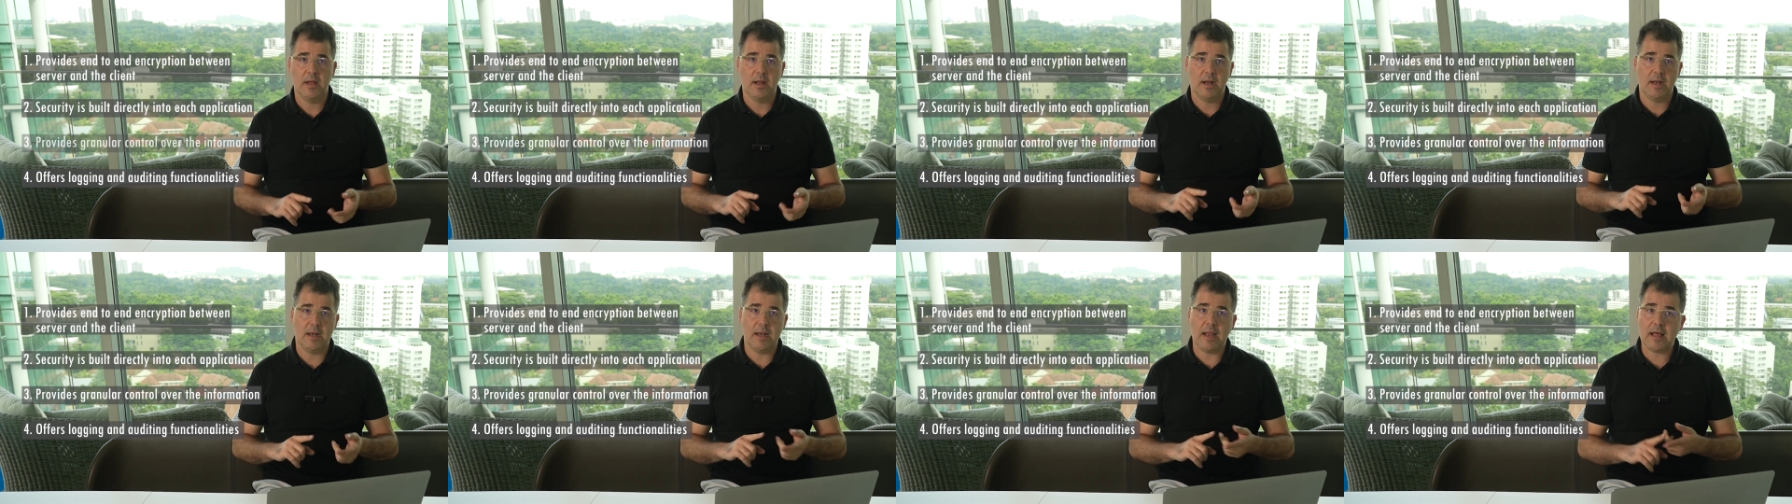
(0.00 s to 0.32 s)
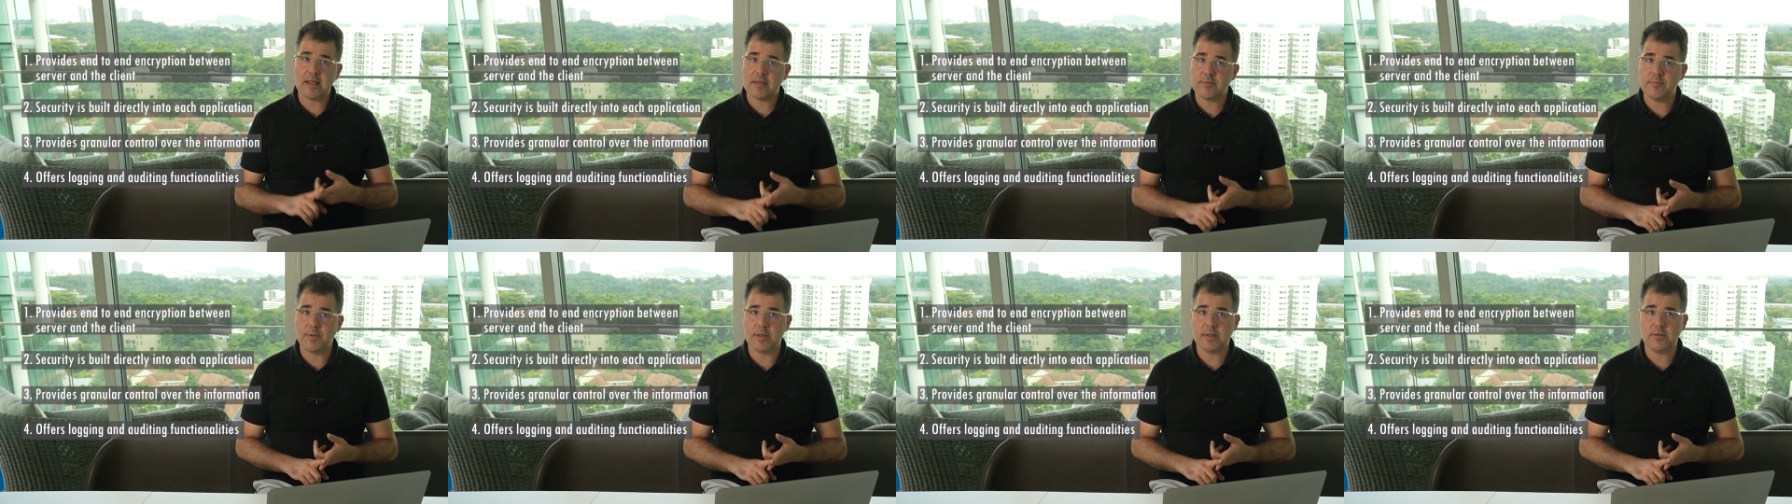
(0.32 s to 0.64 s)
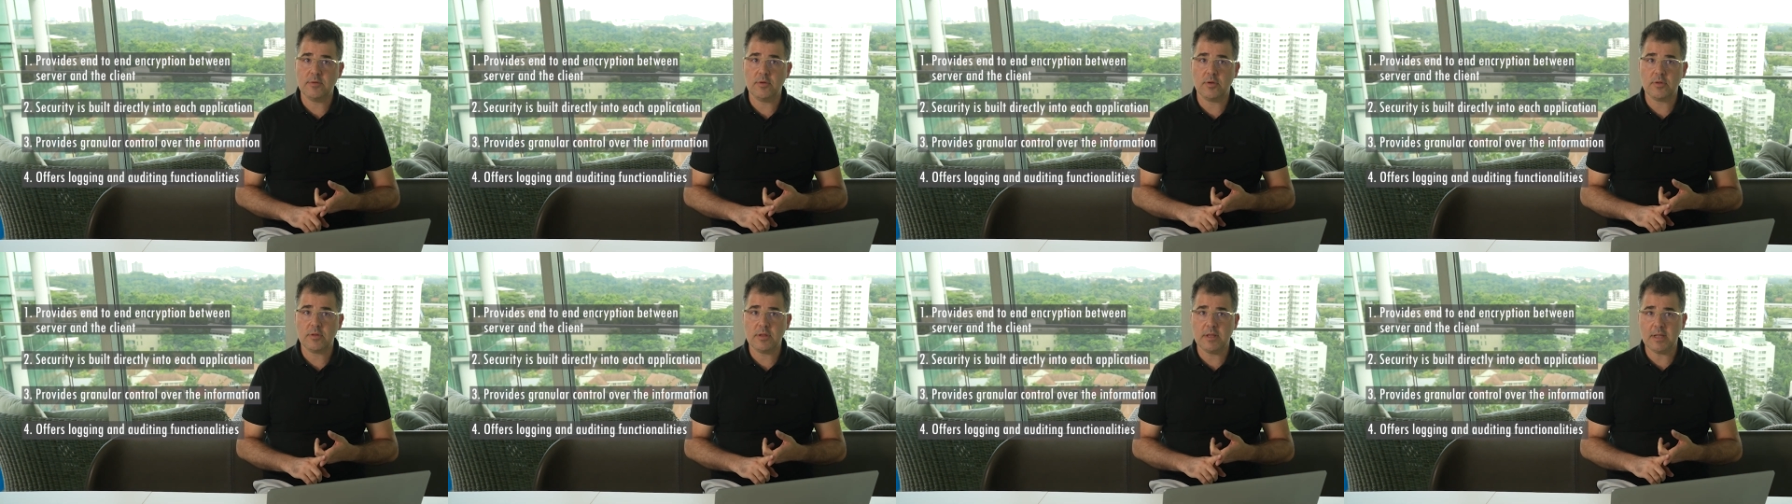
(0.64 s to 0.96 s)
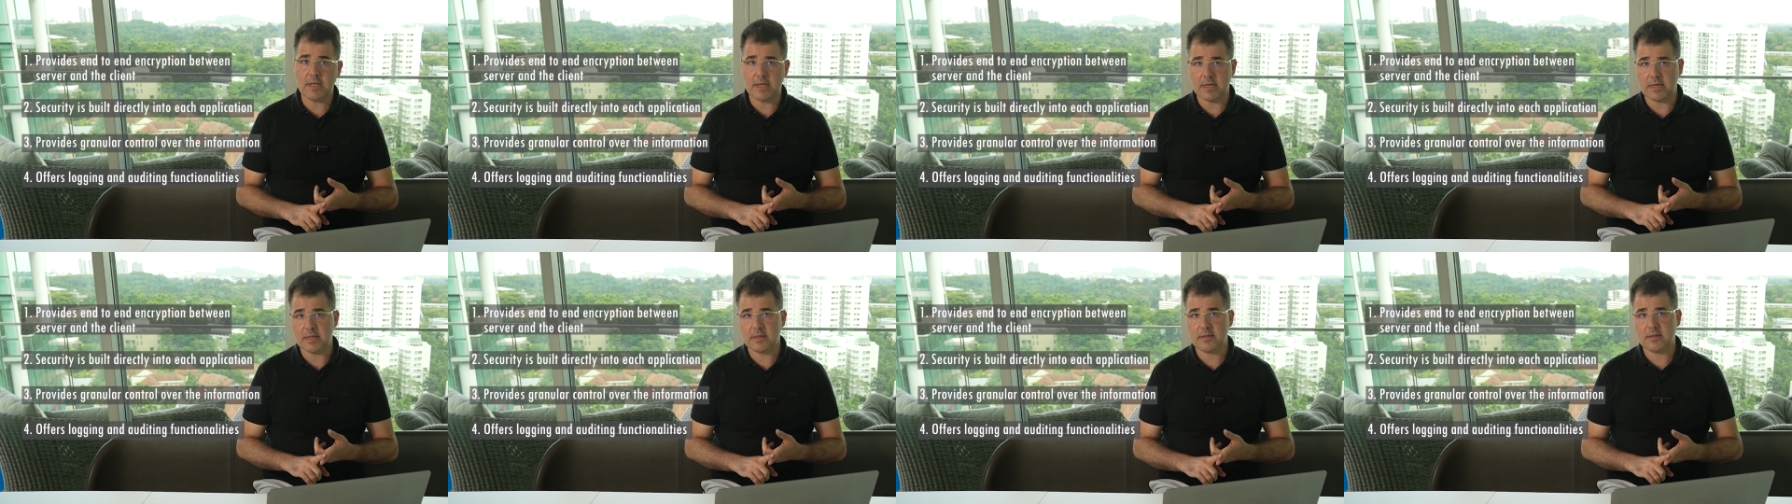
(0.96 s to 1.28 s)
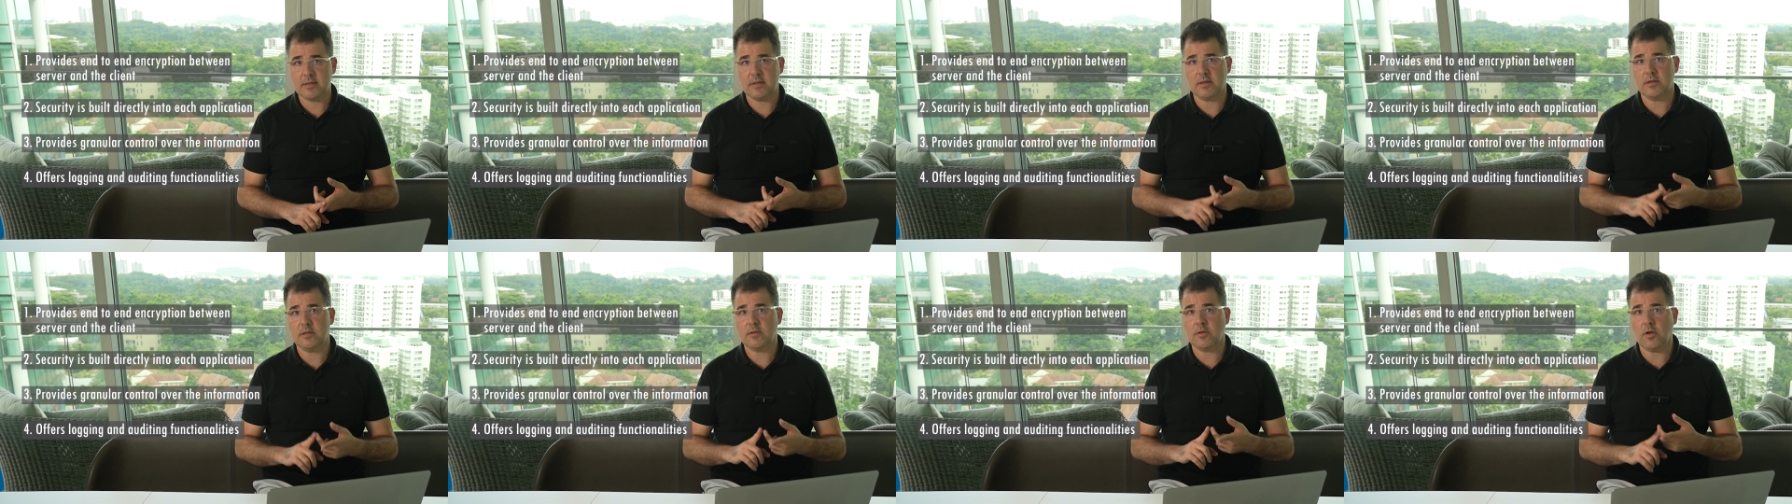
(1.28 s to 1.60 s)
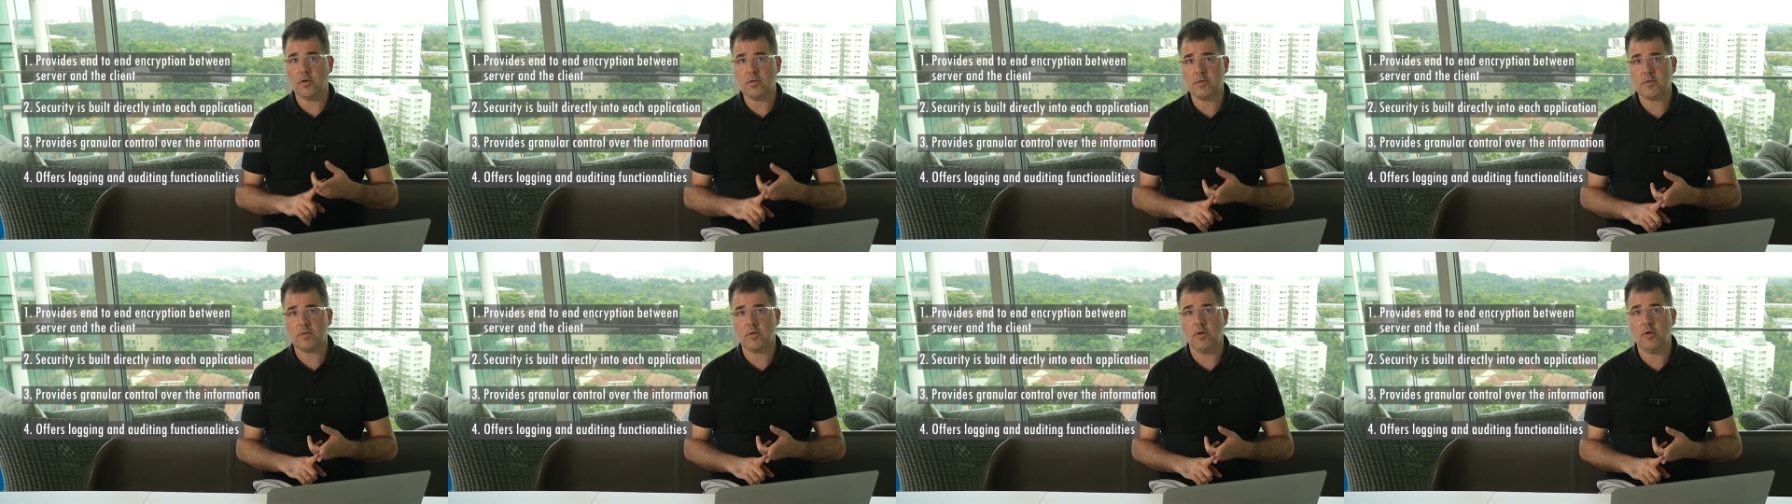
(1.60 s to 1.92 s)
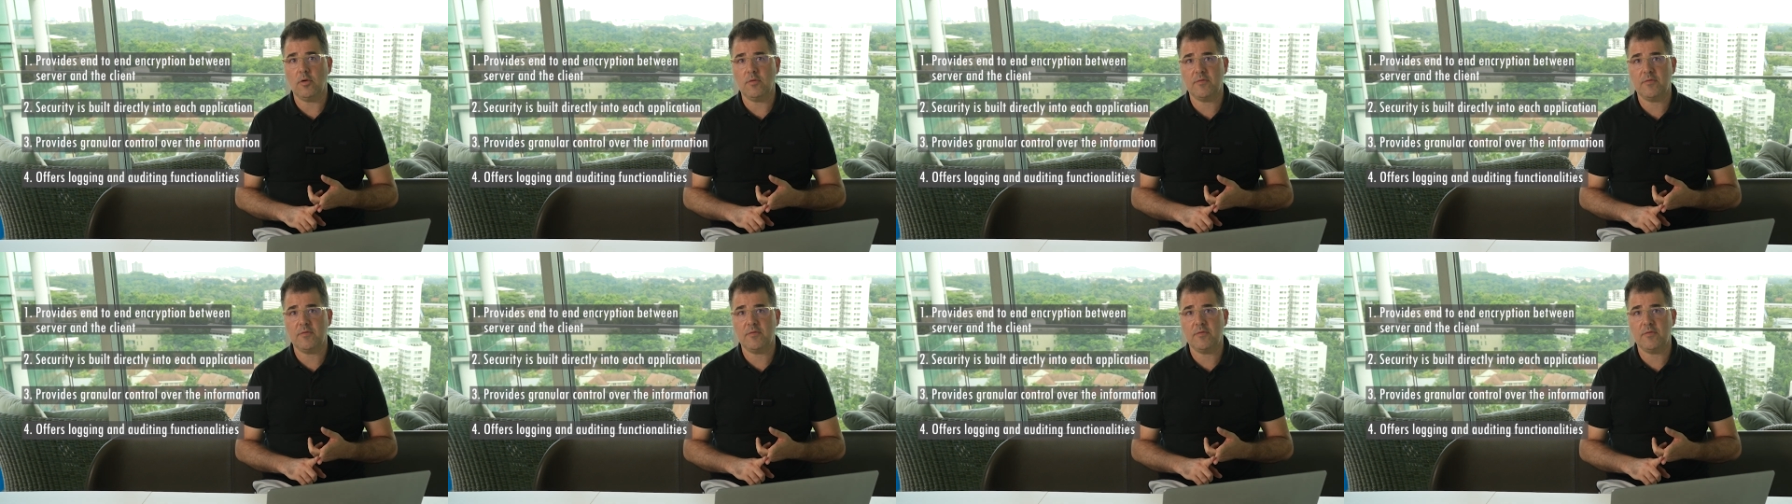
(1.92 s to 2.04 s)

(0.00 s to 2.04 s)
Last but not least, it also